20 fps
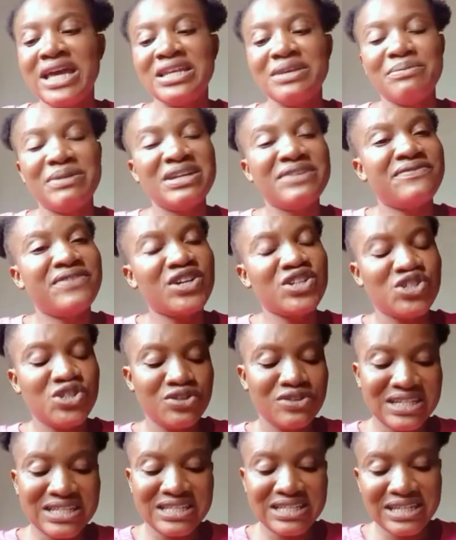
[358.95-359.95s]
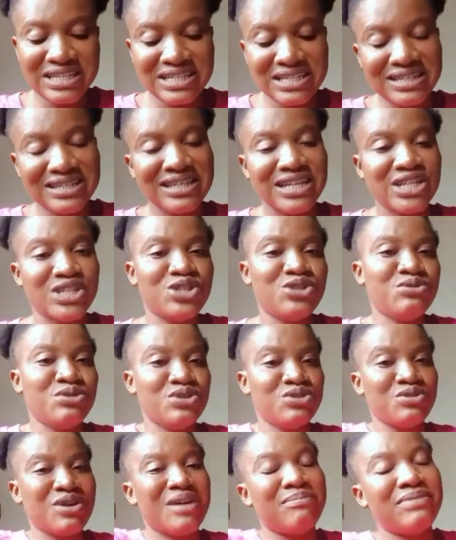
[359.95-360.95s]
The manufacturer stated that you are
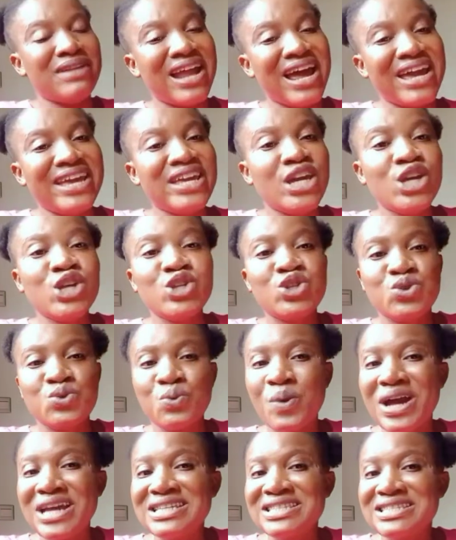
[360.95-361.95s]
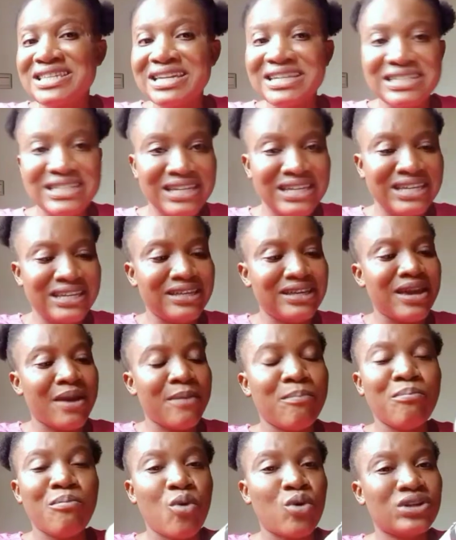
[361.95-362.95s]
to apply twice a day,
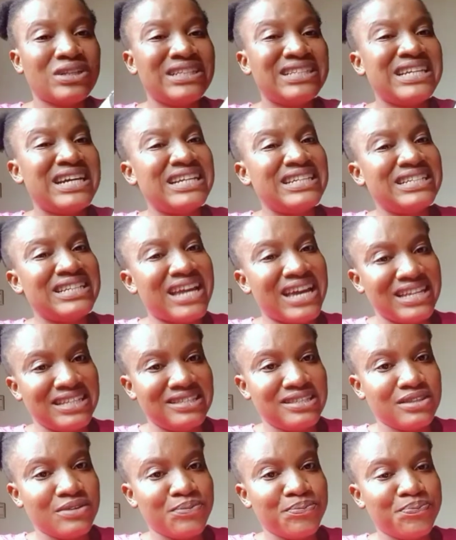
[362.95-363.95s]
morning and night.